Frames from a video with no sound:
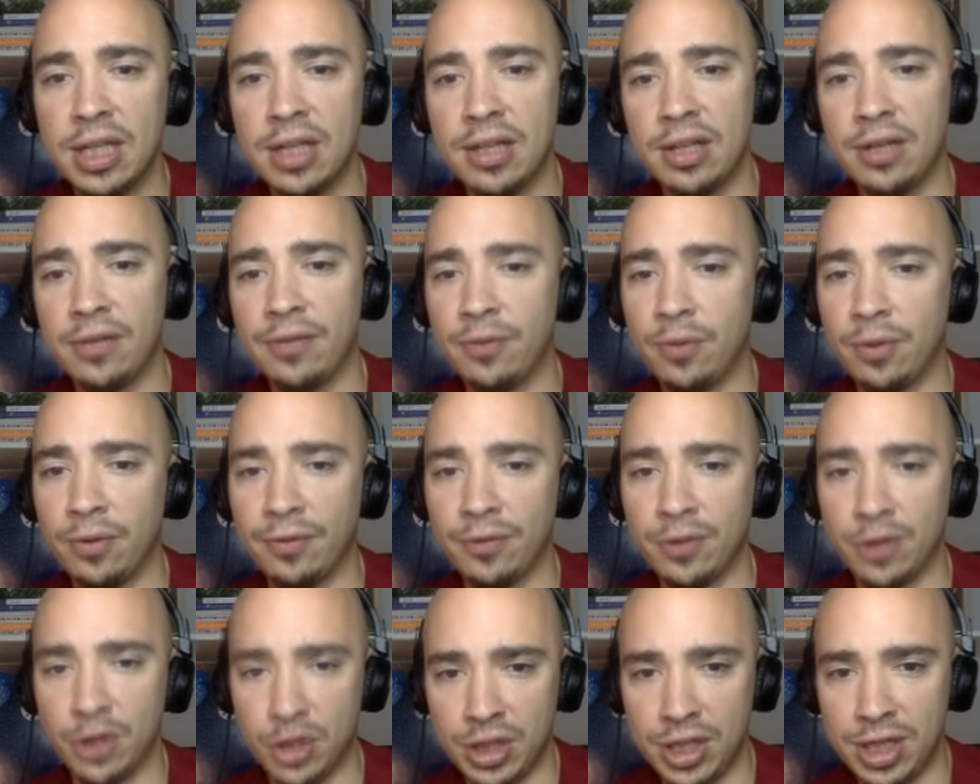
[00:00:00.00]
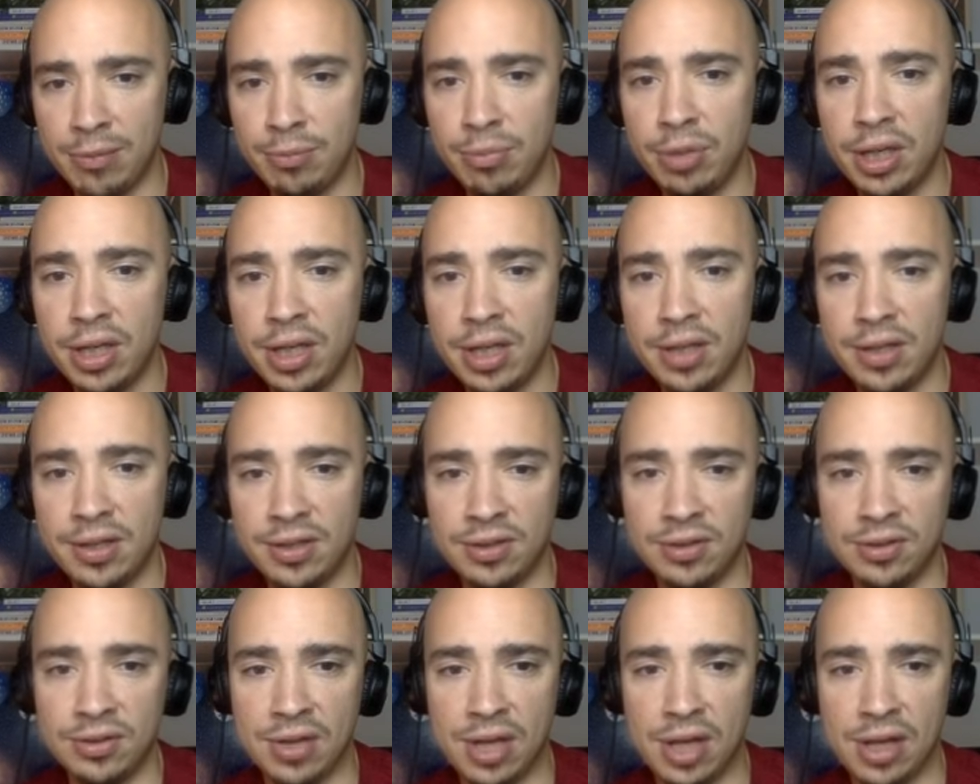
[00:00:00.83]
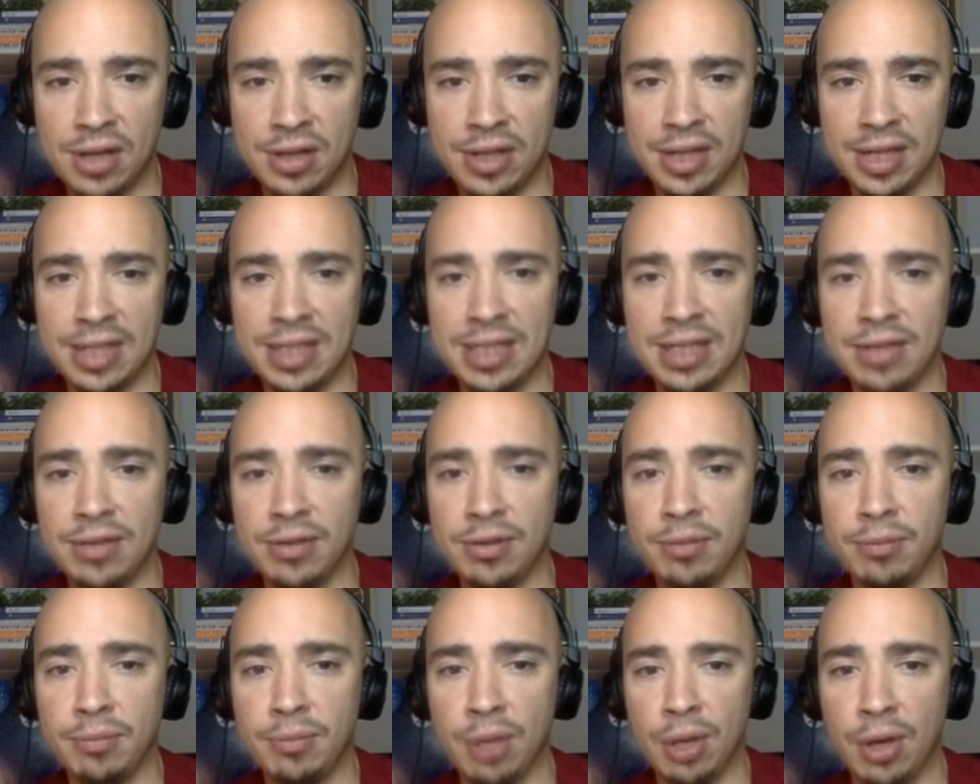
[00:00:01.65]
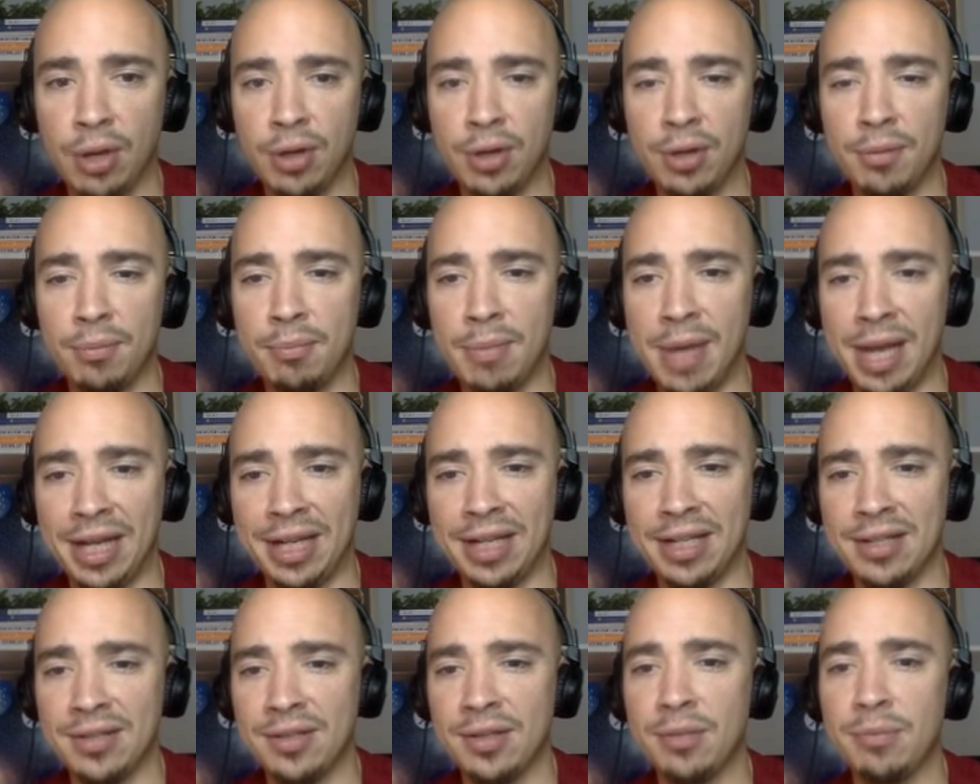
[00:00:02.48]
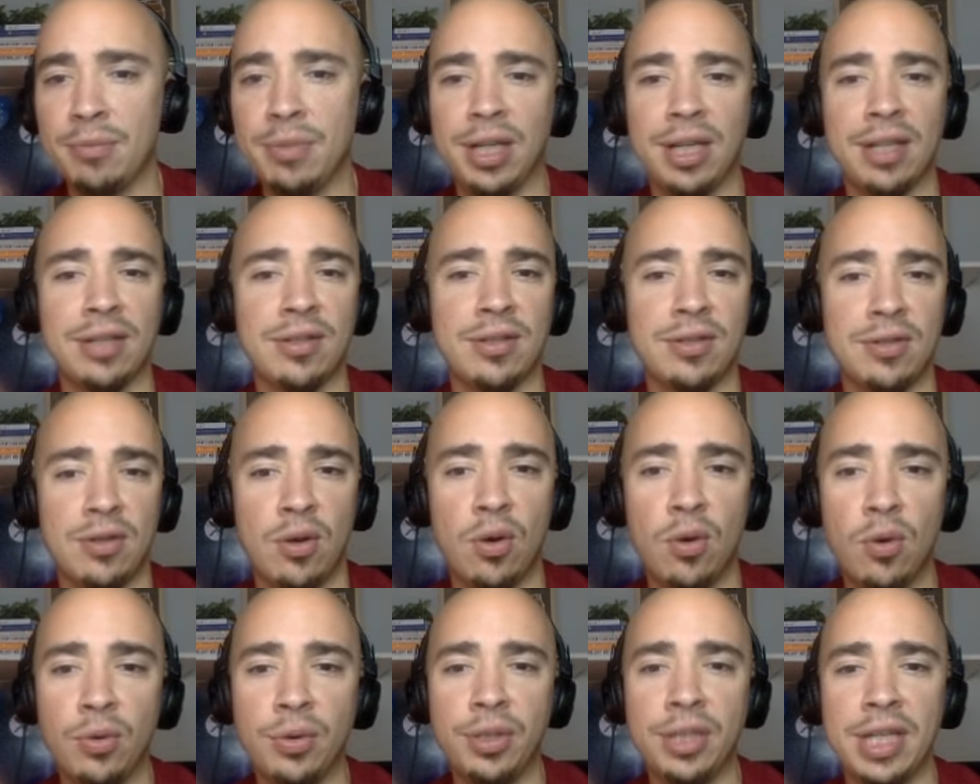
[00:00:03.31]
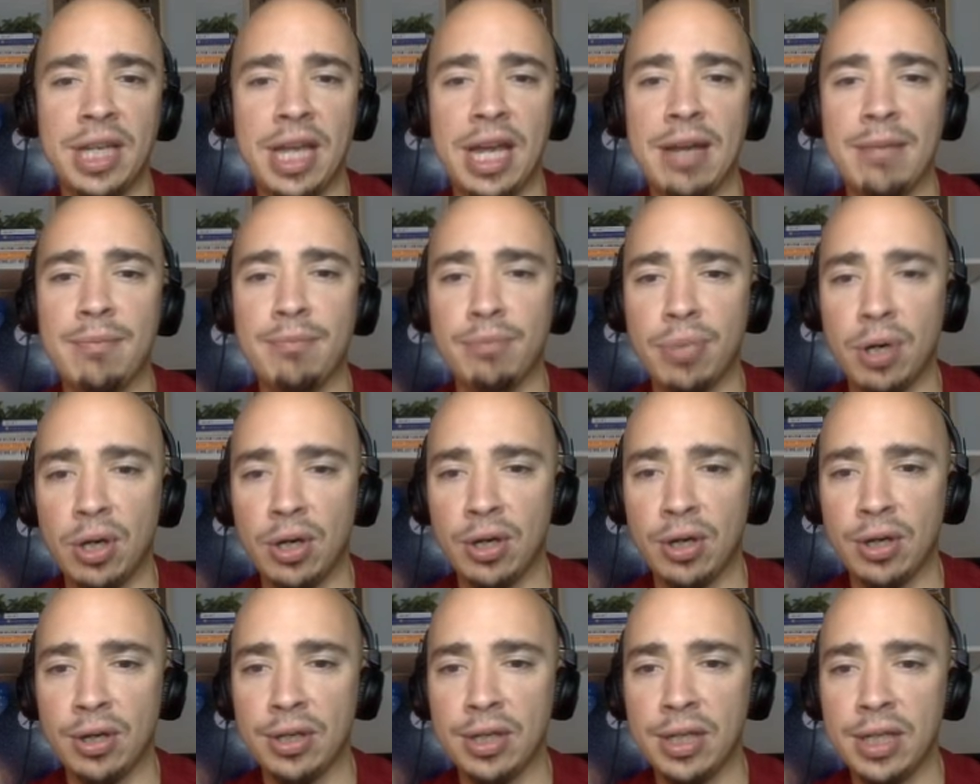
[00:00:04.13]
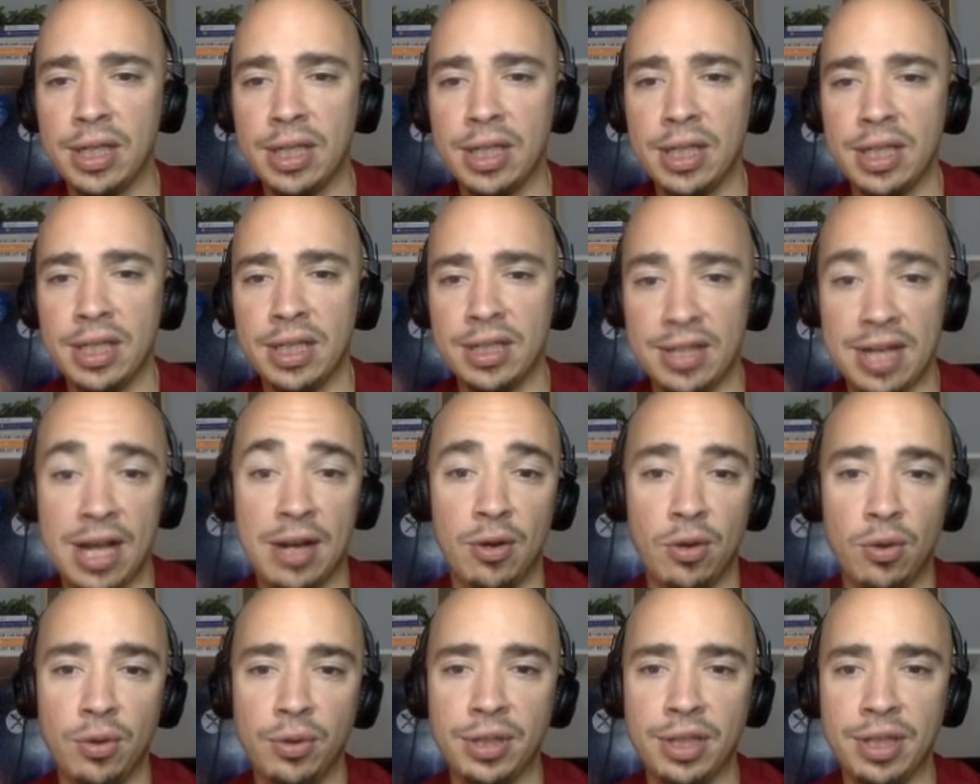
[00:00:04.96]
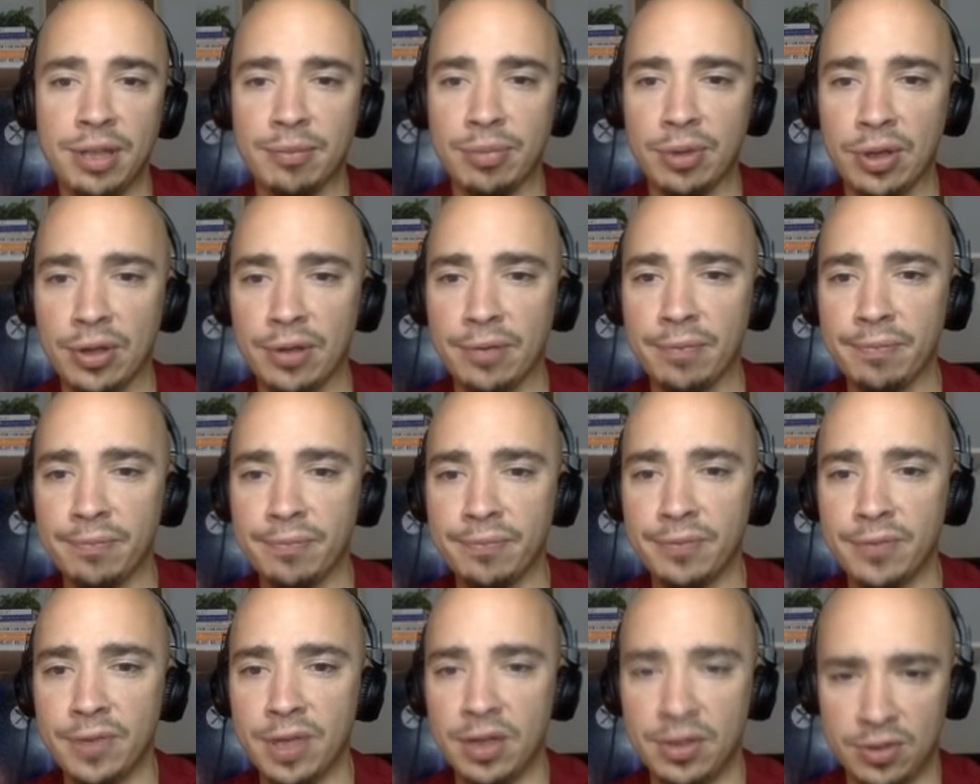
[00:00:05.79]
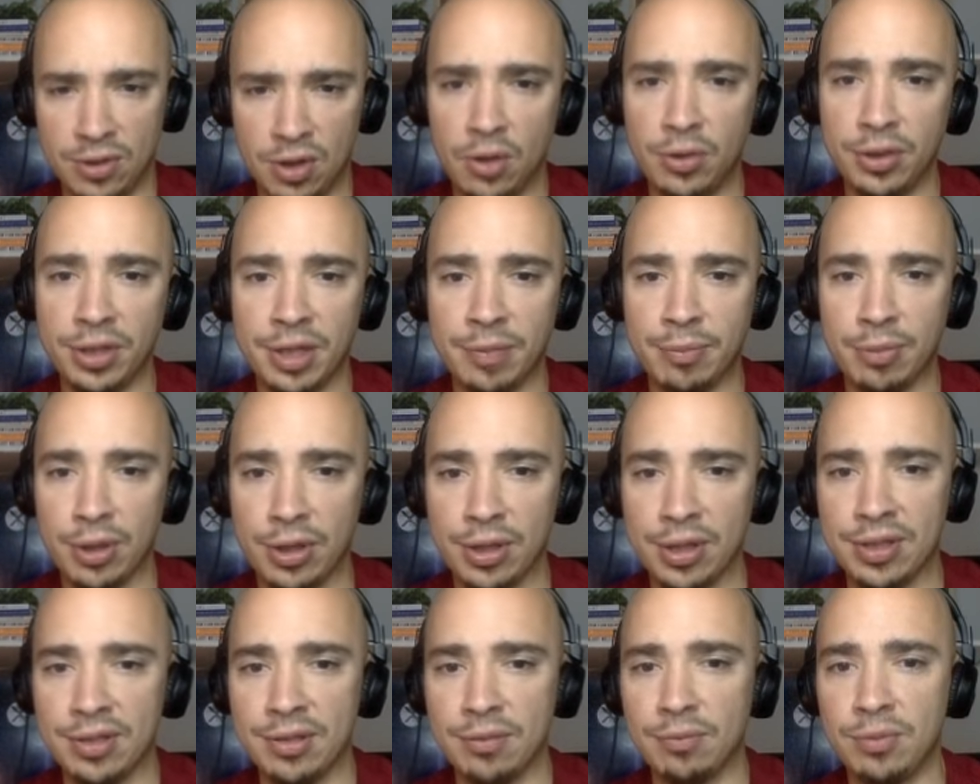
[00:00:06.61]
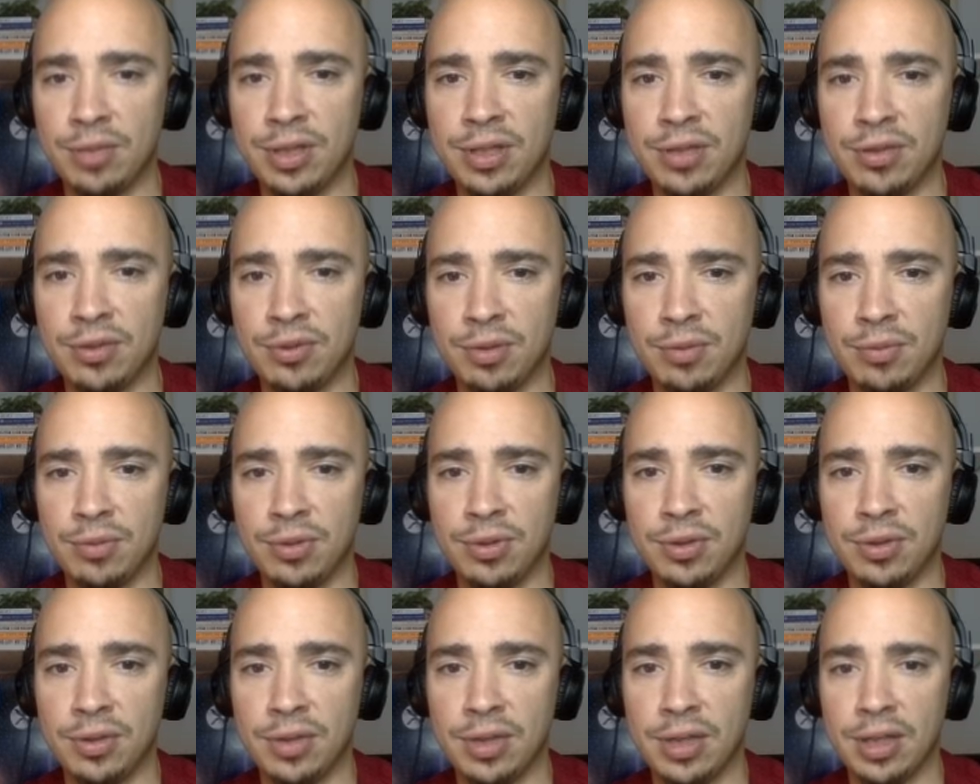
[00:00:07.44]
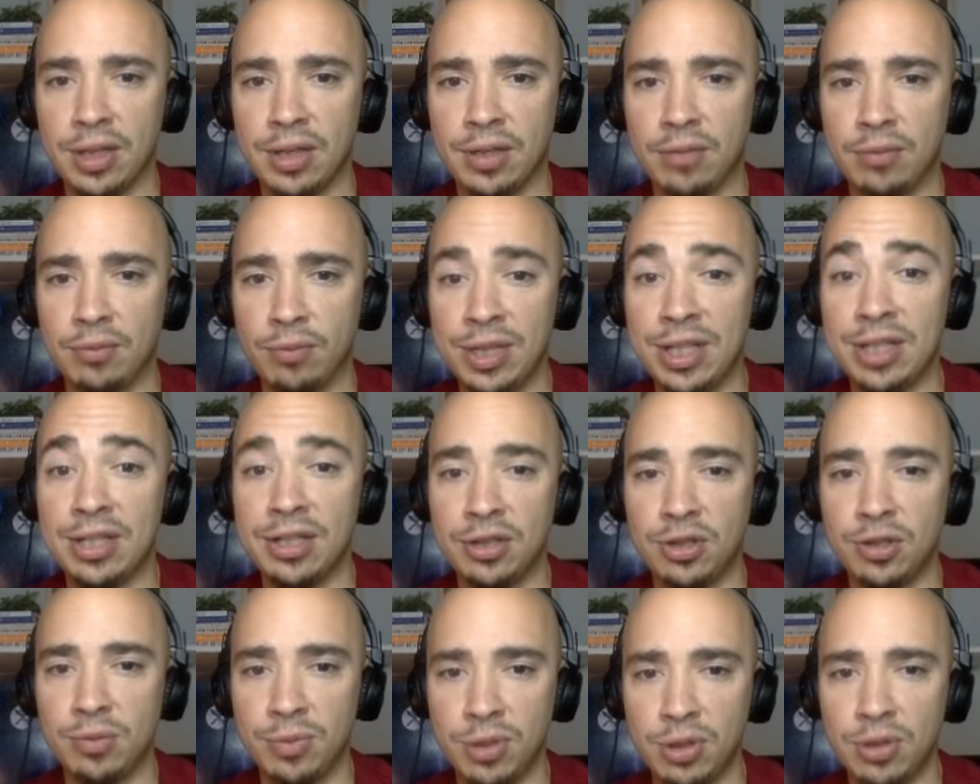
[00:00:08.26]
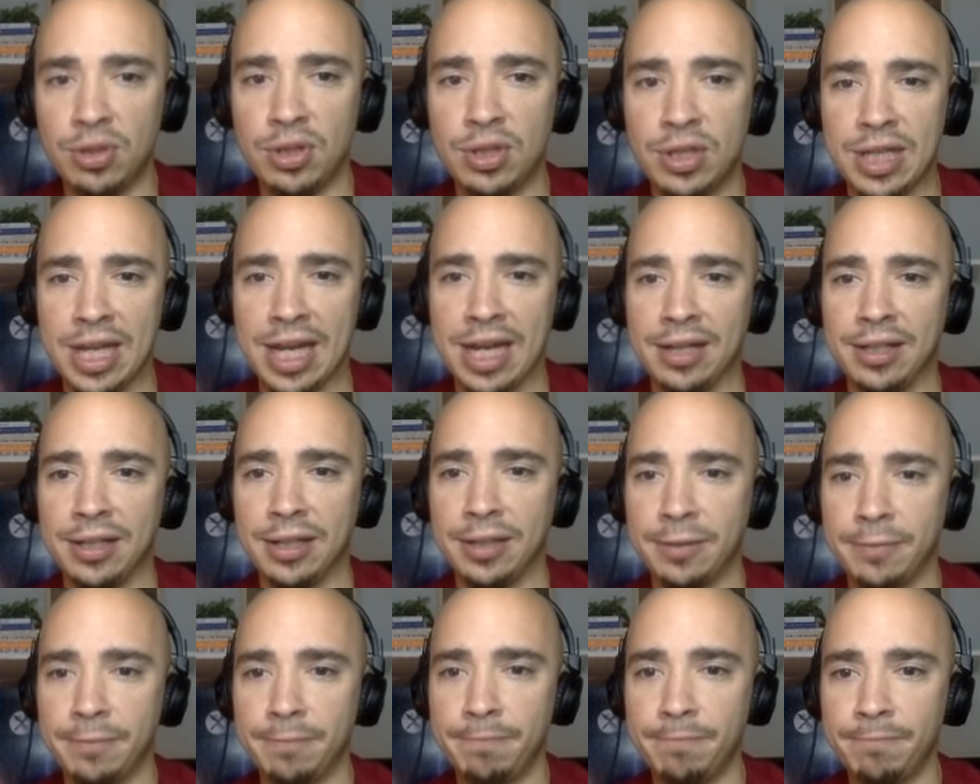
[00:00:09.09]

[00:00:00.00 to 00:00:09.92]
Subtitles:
Therefore, for SHIB, this is not an ideal burn mechanism because it's only a burn. It's not only a burn. It's only a burn. It's a redistribution tactic.